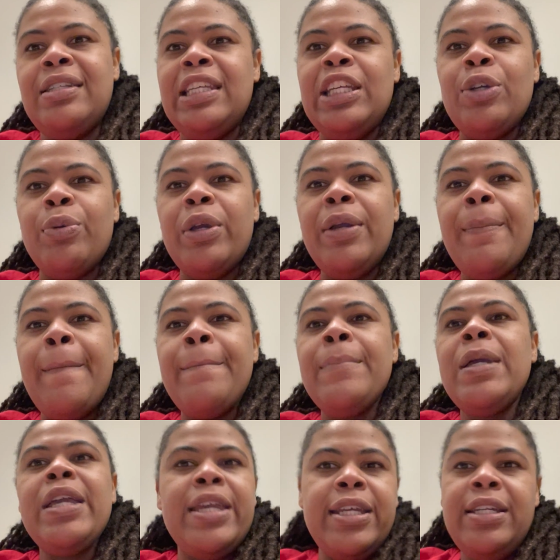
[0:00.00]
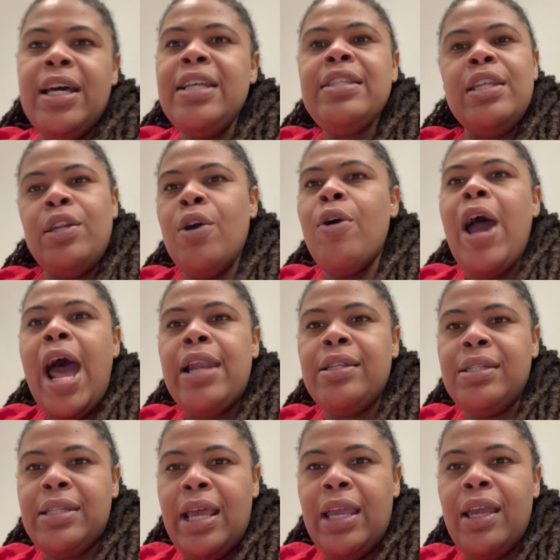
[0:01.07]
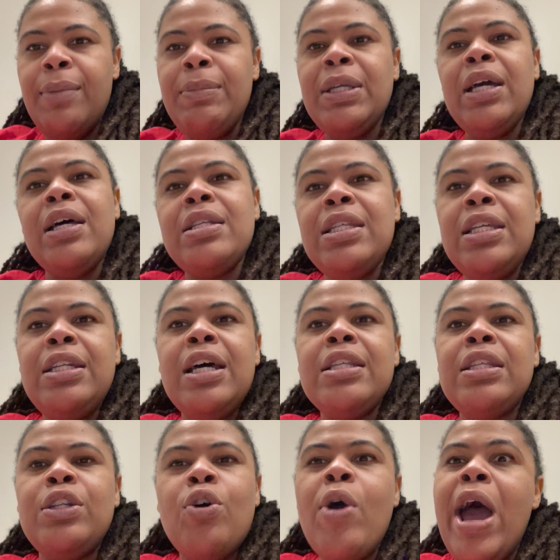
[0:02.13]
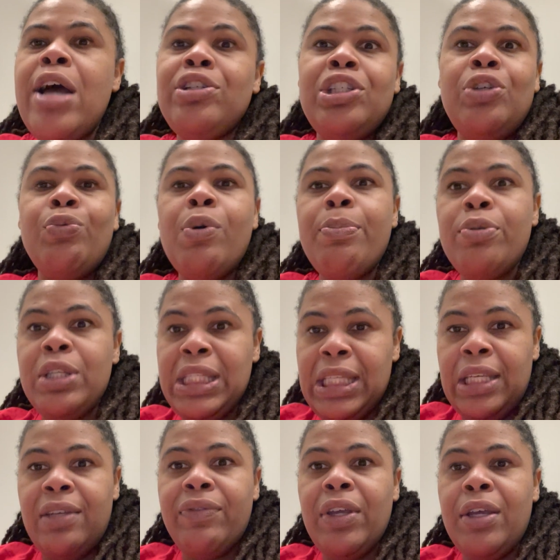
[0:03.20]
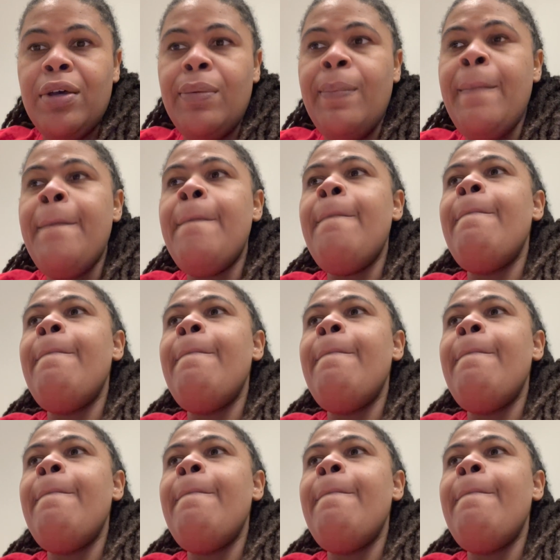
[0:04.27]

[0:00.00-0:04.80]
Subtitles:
secret. He doesn't know how to say it because he doesn't know how she will perceive him